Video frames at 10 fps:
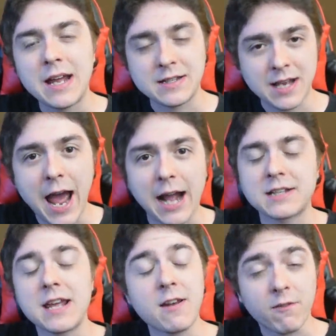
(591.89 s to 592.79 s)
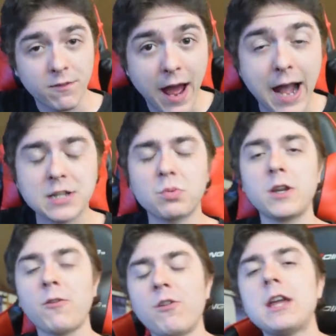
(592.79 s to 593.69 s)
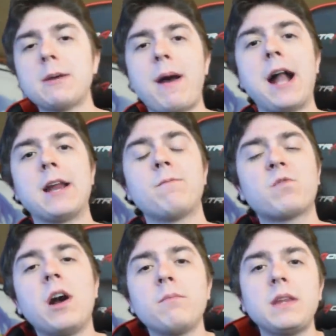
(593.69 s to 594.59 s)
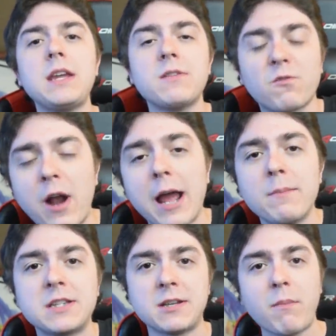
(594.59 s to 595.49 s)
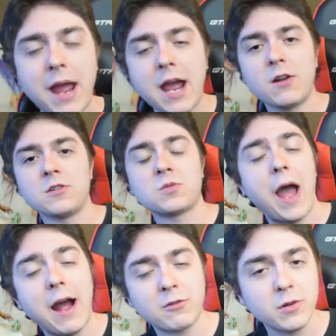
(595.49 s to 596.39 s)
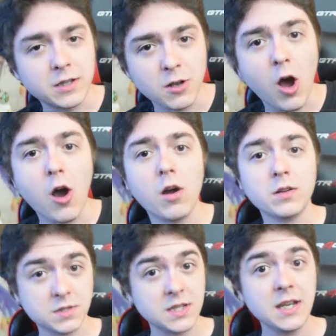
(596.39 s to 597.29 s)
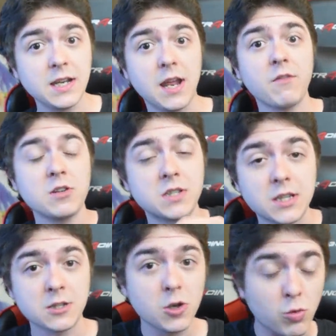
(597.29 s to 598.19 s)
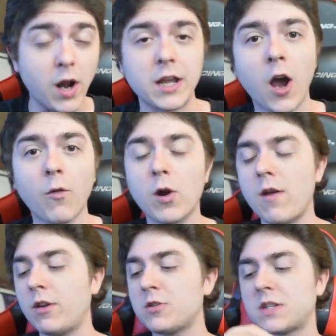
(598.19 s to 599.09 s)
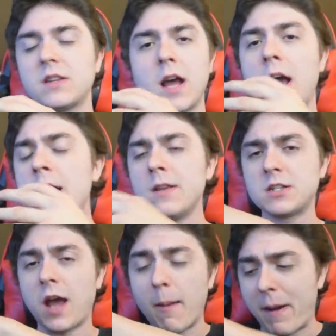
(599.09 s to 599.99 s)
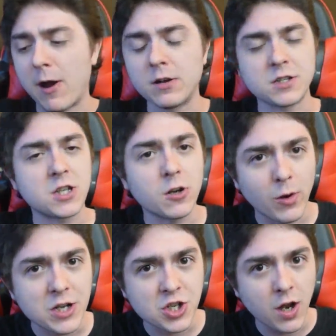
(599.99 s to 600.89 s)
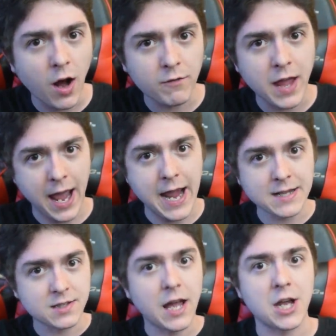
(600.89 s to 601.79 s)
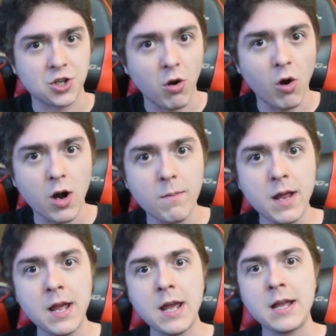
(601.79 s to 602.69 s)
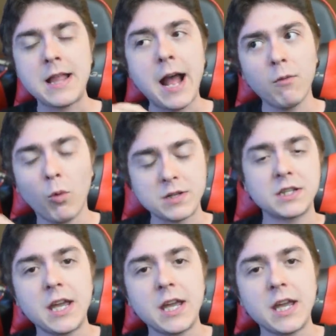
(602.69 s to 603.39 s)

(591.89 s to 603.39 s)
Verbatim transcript: intact. In fact, when you think about it, from the fragmented panels after the dog scene, and when you see the dude running over, and when you see the apparent disintegration of the hand slash arm, that once